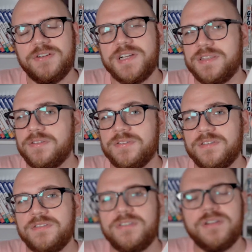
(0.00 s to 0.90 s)
and
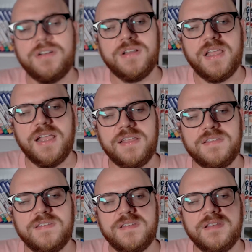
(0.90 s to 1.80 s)
consider
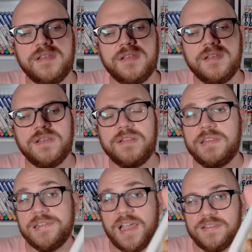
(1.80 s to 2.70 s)
as
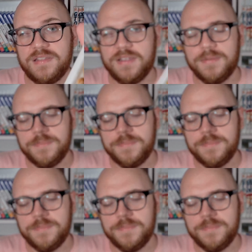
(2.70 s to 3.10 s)
disgusting.